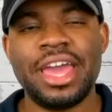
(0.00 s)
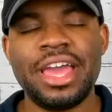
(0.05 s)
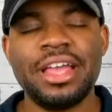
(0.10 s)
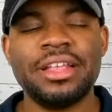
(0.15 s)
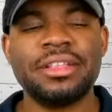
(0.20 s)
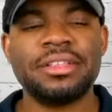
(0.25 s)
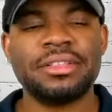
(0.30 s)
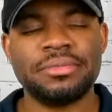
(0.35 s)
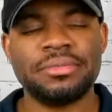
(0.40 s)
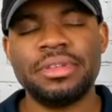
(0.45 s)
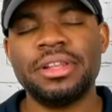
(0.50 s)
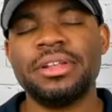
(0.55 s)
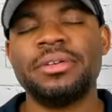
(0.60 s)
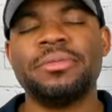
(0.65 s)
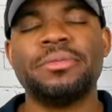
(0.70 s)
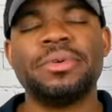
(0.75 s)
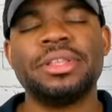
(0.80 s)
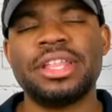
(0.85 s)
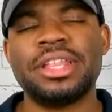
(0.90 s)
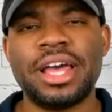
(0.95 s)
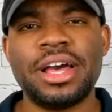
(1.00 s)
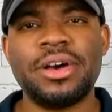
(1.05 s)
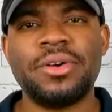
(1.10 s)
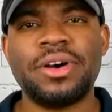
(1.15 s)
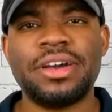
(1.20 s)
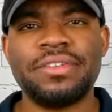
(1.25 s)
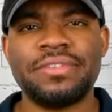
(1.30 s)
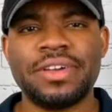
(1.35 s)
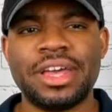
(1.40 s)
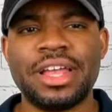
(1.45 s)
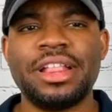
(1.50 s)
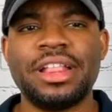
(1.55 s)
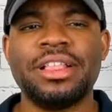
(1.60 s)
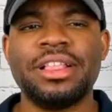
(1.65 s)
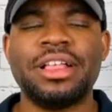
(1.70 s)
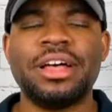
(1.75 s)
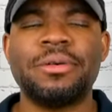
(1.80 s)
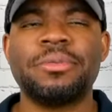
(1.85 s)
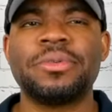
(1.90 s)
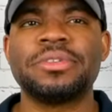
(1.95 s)
And, you know, with now, I've had a
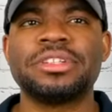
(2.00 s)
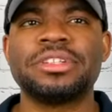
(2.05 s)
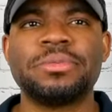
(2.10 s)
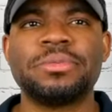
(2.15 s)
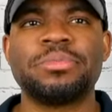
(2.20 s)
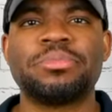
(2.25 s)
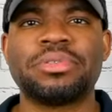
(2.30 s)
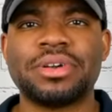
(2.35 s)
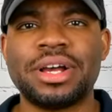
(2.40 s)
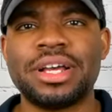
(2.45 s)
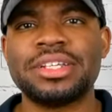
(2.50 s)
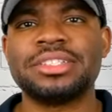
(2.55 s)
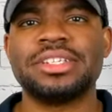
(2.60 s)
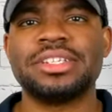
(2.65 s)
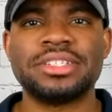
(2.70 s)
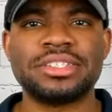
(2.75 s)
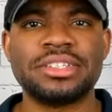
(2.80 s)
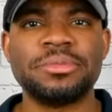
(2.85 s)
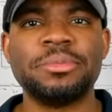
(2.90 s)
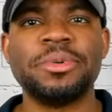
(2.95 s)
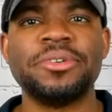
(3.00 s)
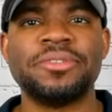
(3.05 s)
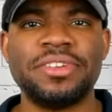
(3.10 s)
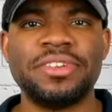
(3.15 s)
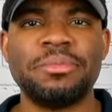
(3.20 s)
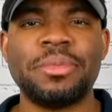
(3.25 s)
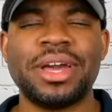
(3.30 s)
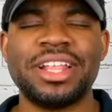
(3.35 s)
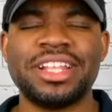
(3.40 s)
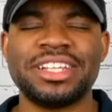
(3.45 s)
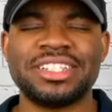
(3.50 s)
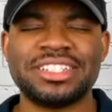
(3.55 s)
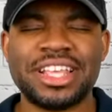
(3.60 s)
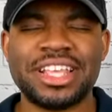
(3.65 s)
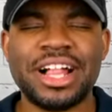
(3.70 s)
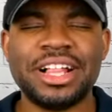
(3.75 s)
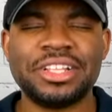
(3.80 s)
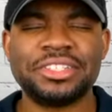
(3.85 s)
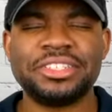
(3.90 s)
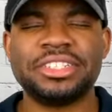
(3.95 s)
lot more time to process the movie. My
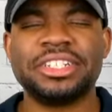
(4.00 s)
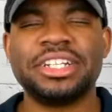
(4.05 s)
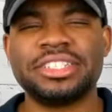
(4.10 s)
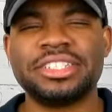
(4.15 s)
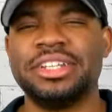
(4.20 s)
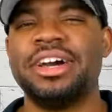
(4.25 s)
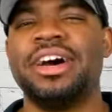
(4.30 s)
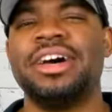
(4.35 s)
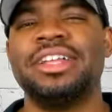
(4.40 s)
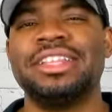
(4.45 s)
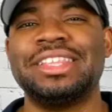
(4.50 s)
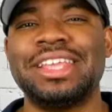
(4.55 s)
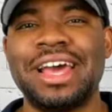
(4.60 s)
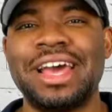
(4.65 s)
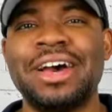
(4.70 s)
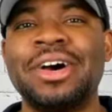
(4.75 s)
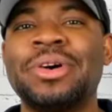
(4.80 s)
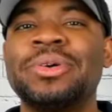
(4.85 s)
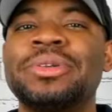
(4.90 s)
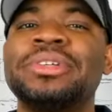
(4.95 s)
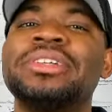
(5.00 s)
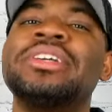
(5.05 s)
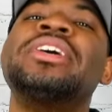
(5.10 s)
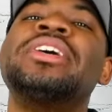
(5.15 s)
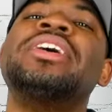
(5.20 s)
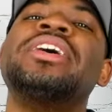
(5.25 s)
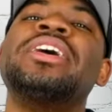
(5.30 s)
nostalgia has gone down.